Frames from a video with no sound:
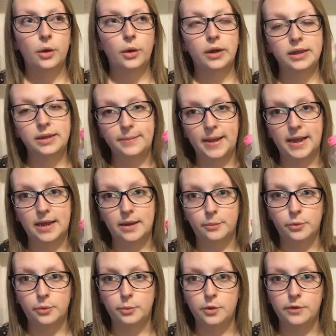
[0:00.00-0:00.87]
oily
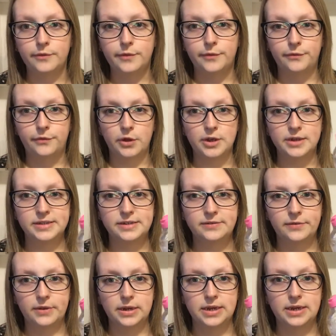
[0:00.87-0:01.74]
makeup remover
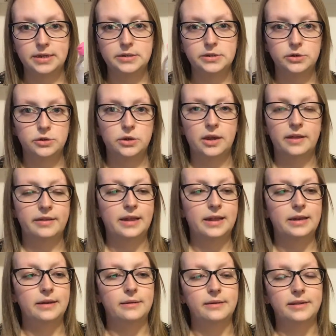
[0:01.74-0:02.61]
first if I need to and
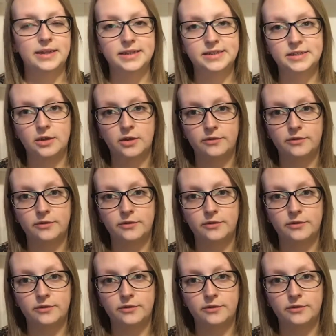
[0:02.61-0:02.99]
then this